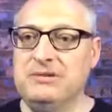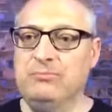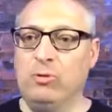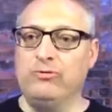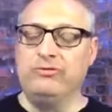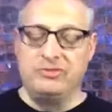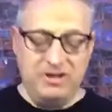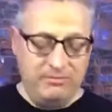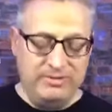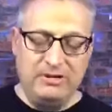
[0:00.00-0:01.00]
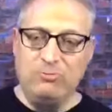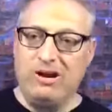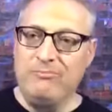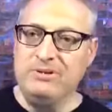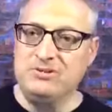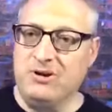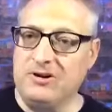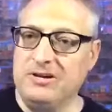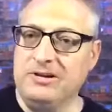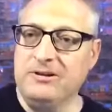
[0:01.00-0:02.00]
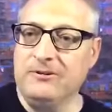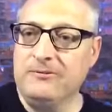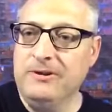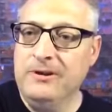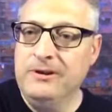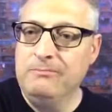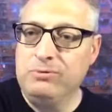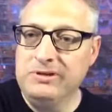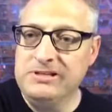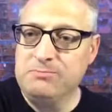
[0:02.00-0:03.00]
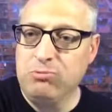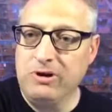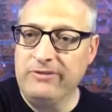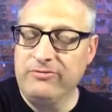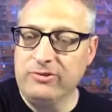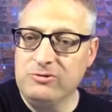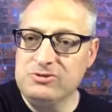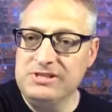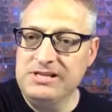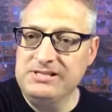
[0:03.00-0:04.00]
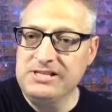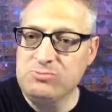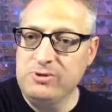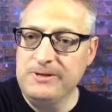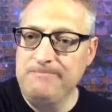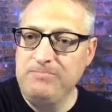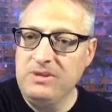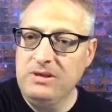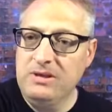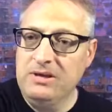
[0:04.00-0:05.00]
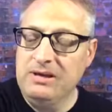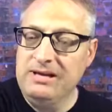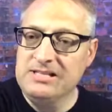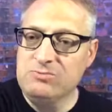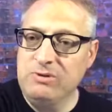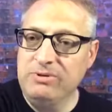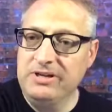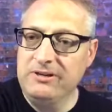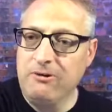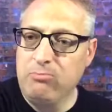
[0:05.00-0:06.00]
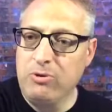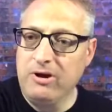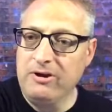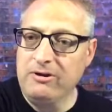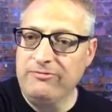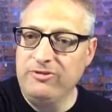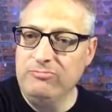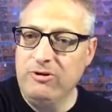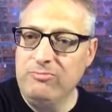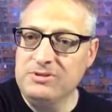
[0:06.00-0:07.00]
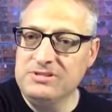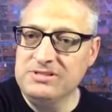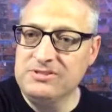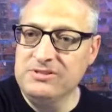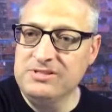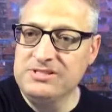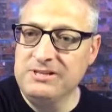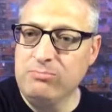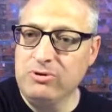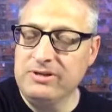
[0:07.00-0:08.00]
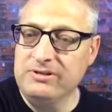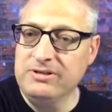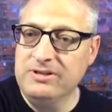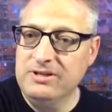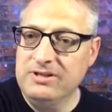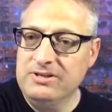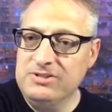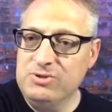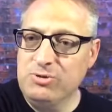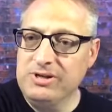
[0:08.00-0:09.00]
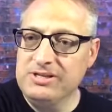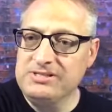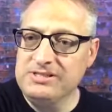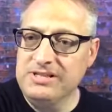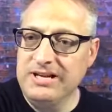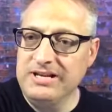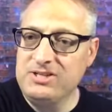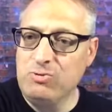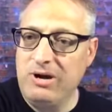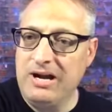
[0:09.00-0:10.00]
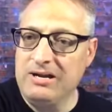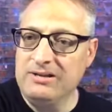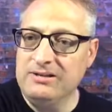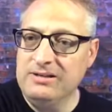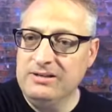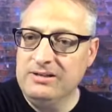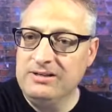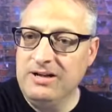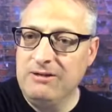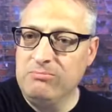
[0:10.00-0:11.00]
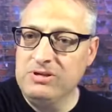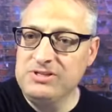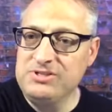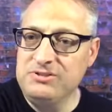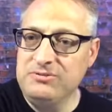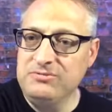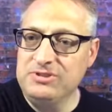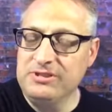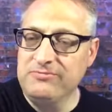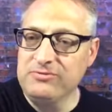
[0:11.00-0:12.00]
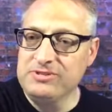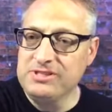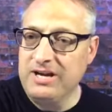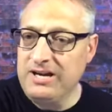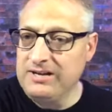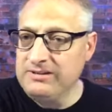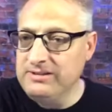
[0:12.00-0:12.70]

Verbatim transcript: more that have come in while I've been talking here, please pray for those needs as we as we begin our prayer here in a few moments. It's good to see Brenda joining us today. Twyla, God bless you. Jennifer and Scott,